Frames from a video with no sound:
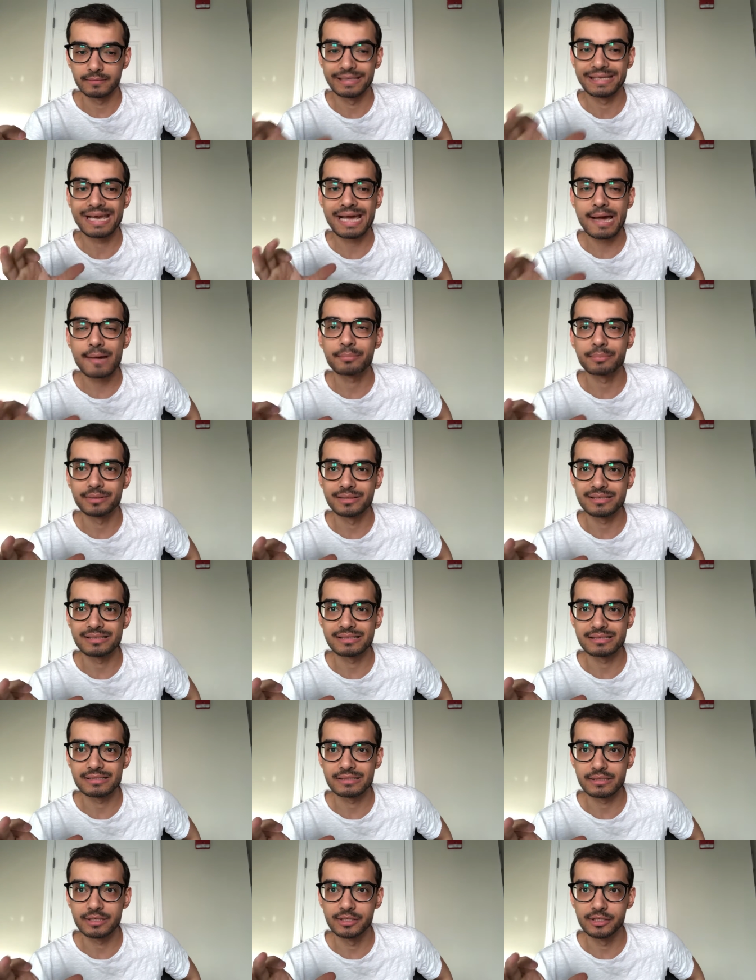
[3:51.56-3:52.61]
gap
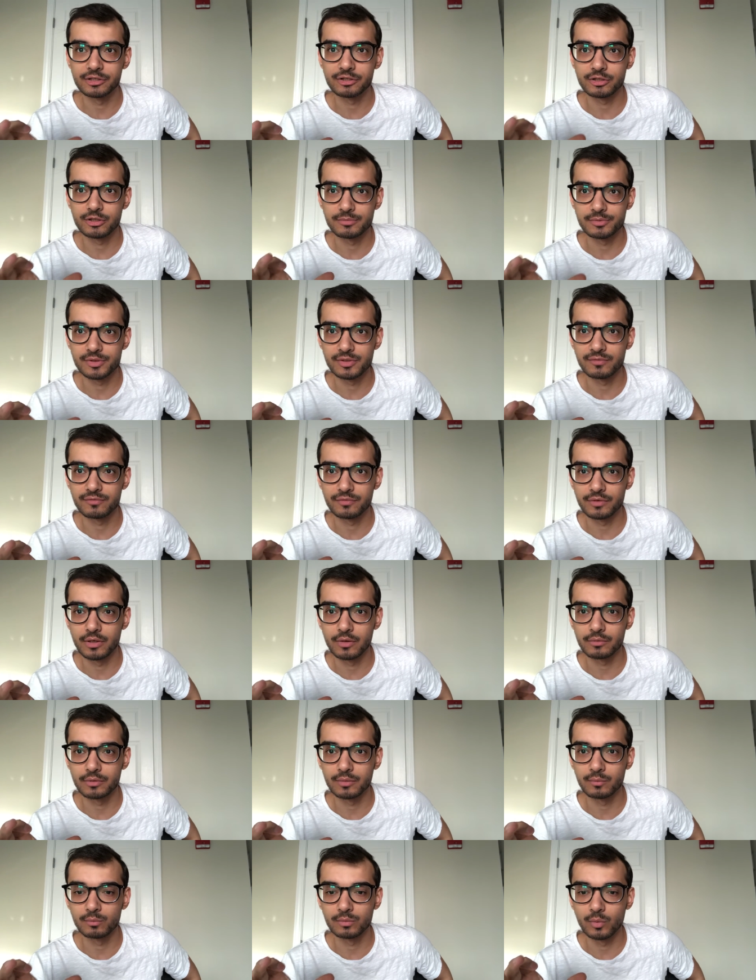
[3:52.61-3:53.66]
is in terms of
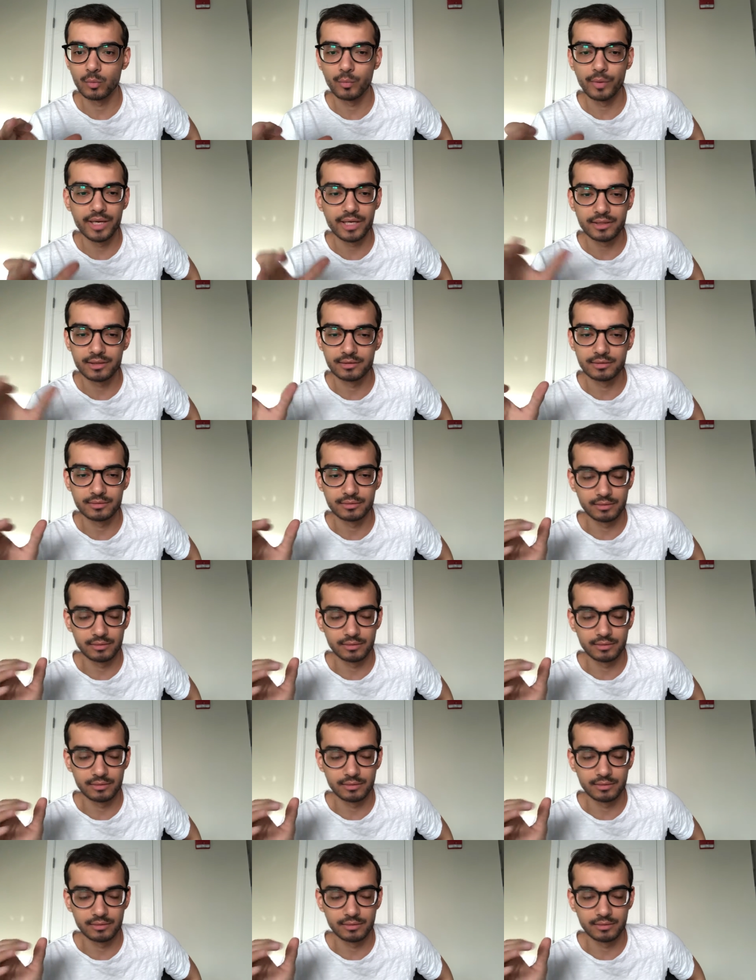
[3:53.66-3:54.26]
the way